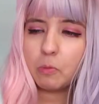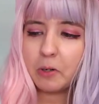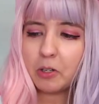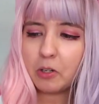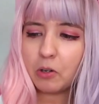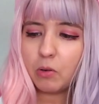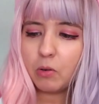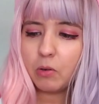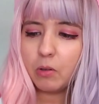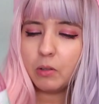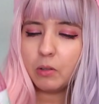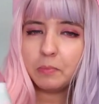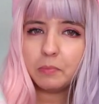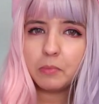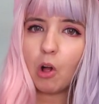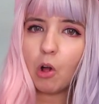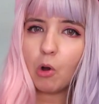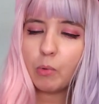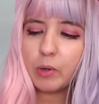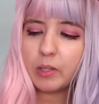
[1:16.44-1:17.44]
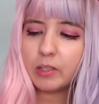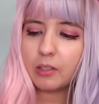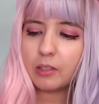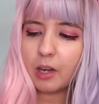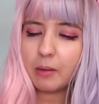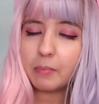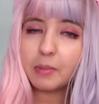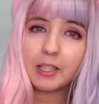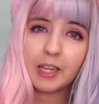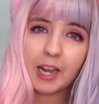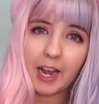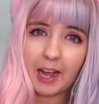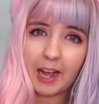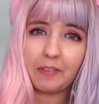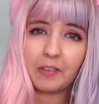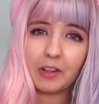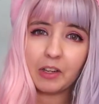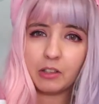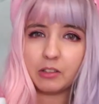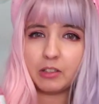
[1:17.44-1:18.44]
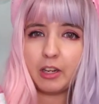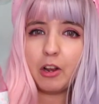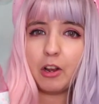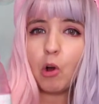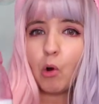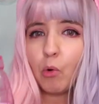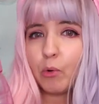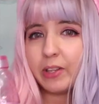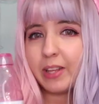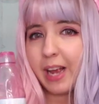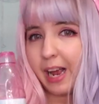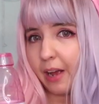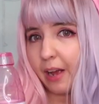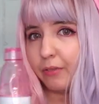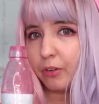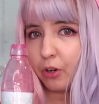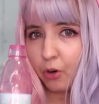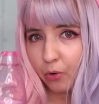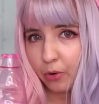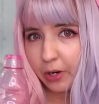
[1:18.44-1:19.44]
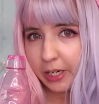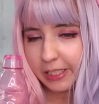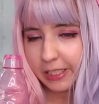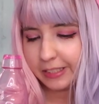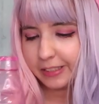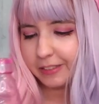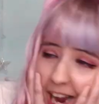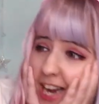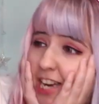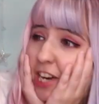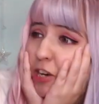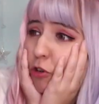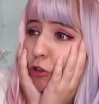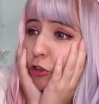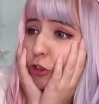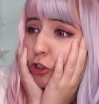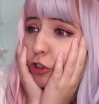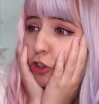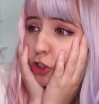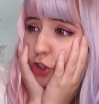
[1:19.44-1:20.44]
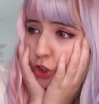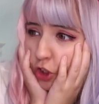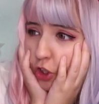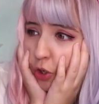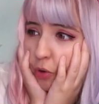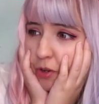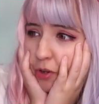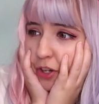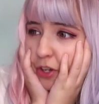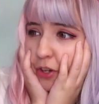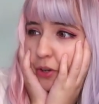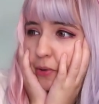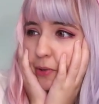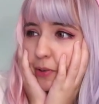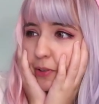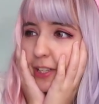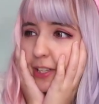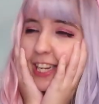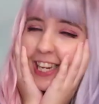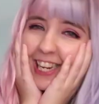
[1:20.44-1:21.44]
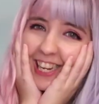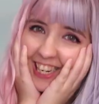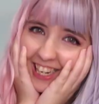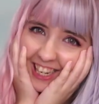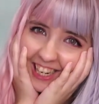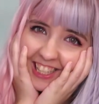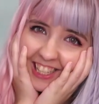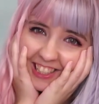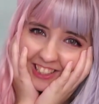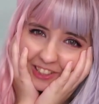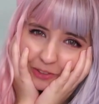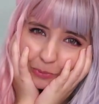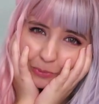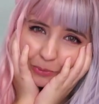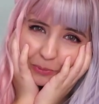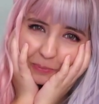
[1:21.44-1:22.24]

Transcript: Super cool. Always comes in handy because I always have coins. And it looks so cute in this